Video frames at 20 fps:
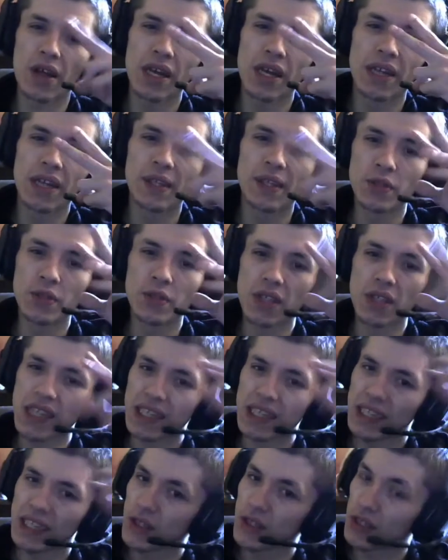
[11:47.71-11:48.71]
This was the thing,
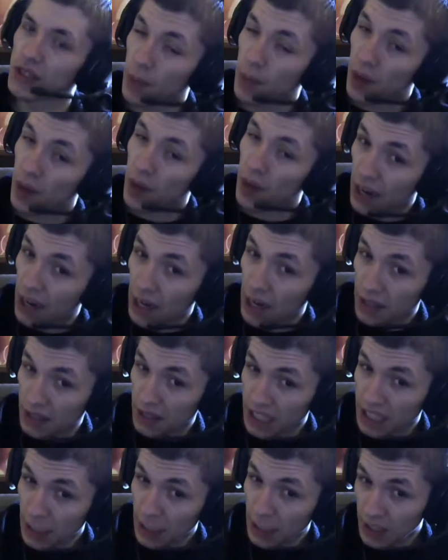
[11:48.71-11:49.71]
they used to come on air at the
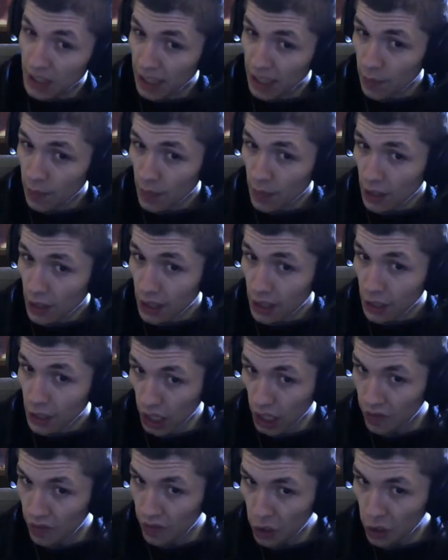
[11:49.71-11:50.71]
same time. So like
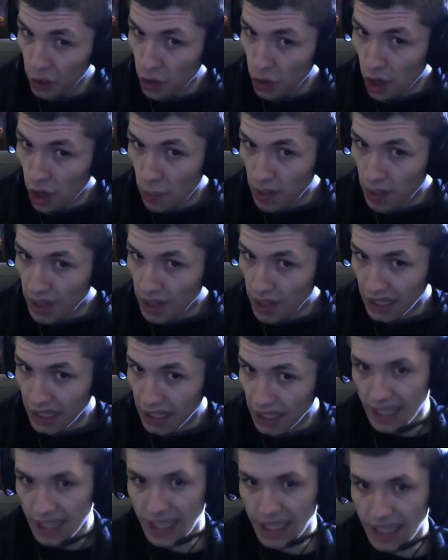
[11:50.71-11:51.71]
if you grew up in like
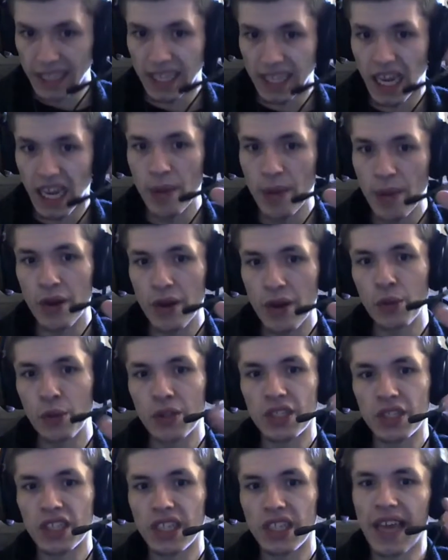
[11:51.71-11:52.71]
that time era, you would
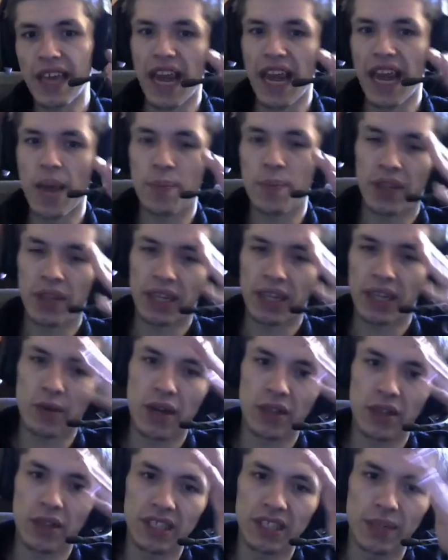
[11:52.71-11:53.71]
see that happen like
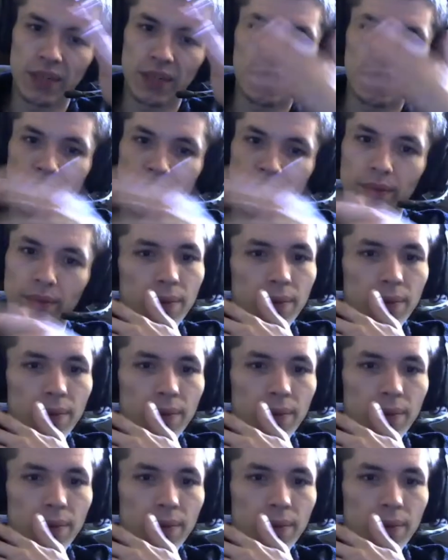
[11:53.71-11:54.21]
around the same time.